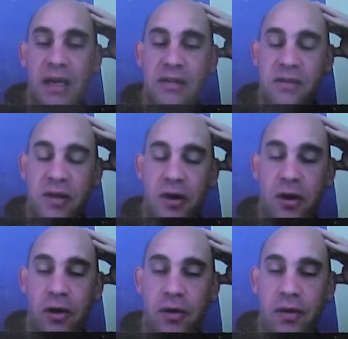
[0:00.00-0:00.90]

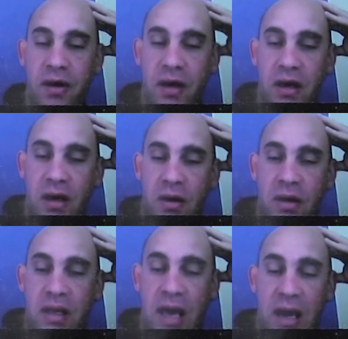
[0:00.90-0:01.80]
So,
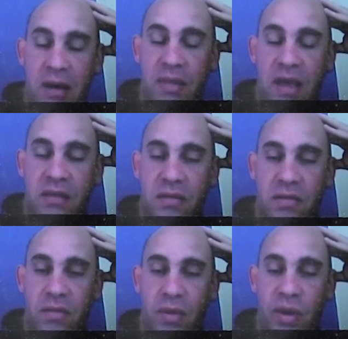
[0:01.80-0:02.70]
yeah,
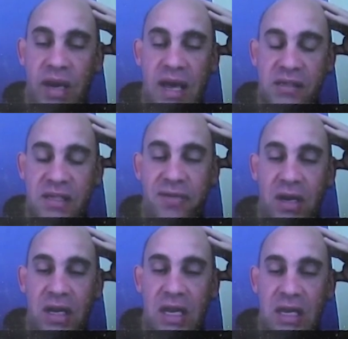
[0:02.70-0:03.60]
we're now
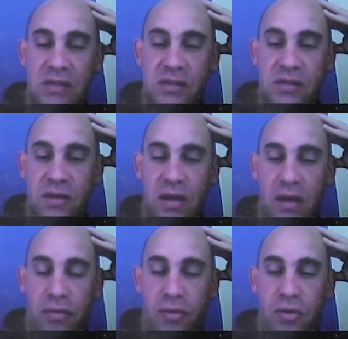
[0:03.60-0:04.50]
7 years
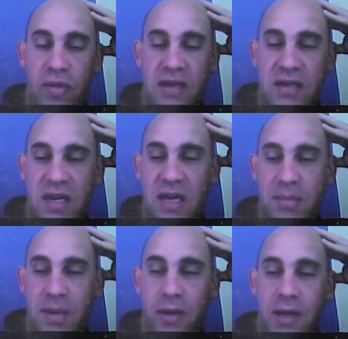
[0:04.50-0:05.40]
through that 10-year
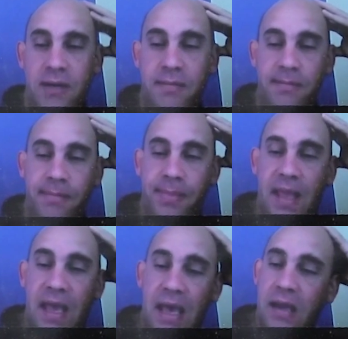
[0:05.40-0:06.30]
period,
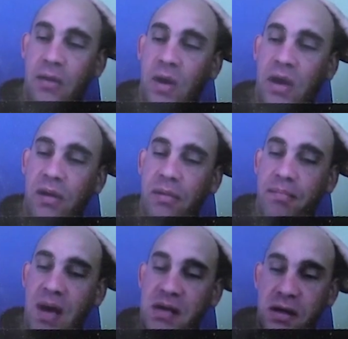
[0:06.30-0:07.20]
and we're
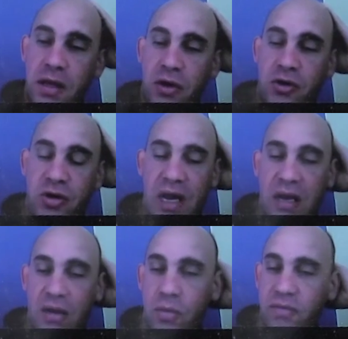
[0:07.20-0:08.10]
basically on
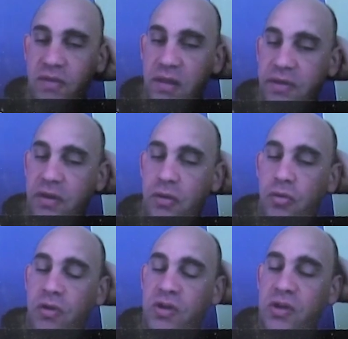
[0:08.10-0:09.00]
track. We've delivered
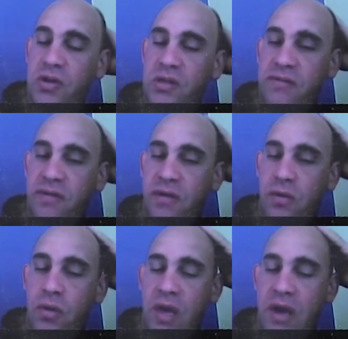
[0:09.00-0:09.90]
good returns
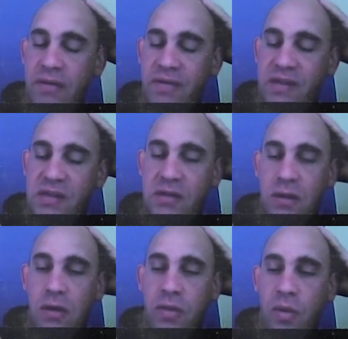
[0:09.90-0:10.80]
for all our
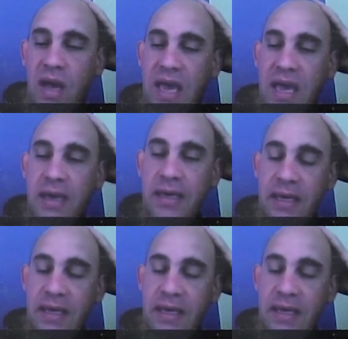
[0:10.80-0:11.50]
investors along the way,